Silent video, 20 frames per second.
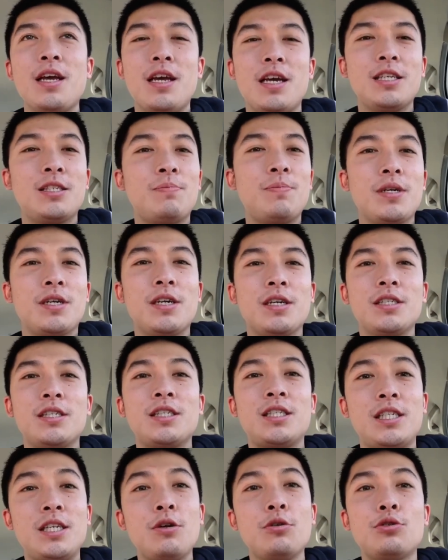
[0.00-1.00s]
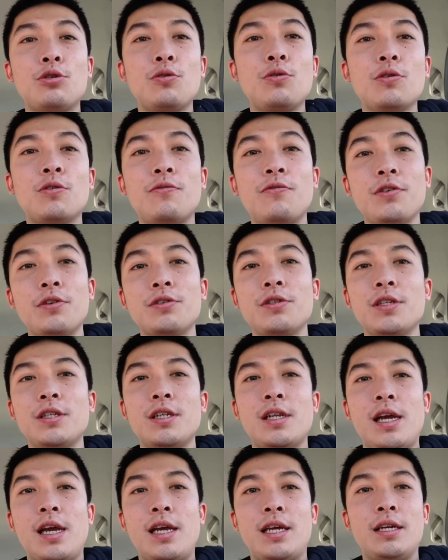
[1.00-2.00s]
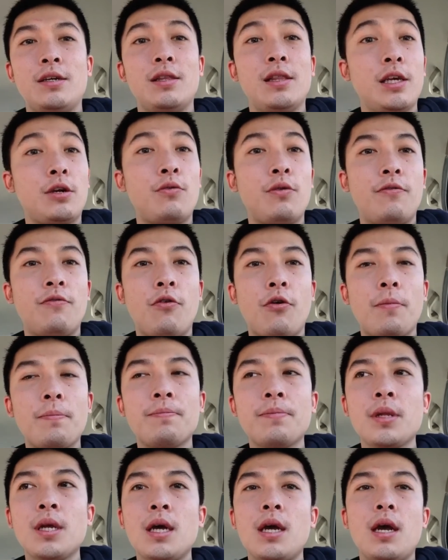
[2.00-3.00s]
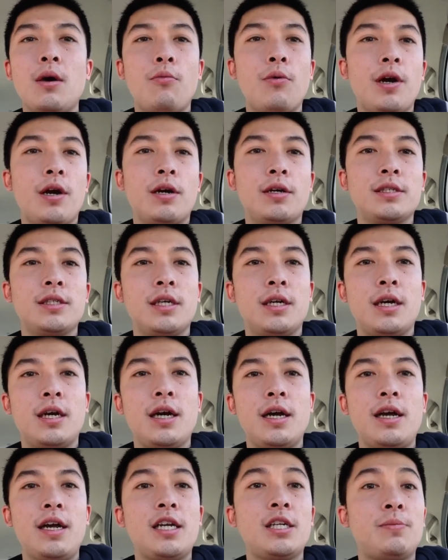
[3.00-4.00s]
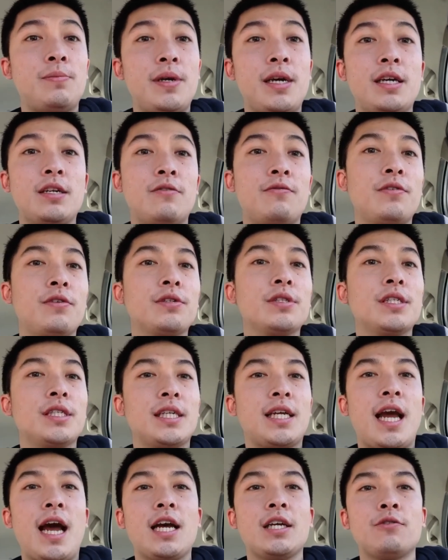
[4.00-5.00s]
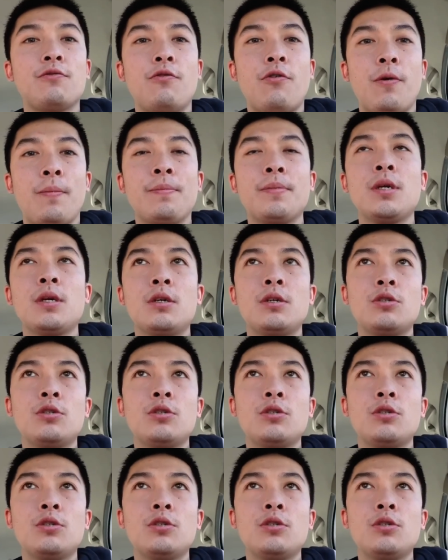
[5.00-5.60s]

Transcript: It's because CO2 is filled in a liquid form, whereas HPA is filled as a gas form.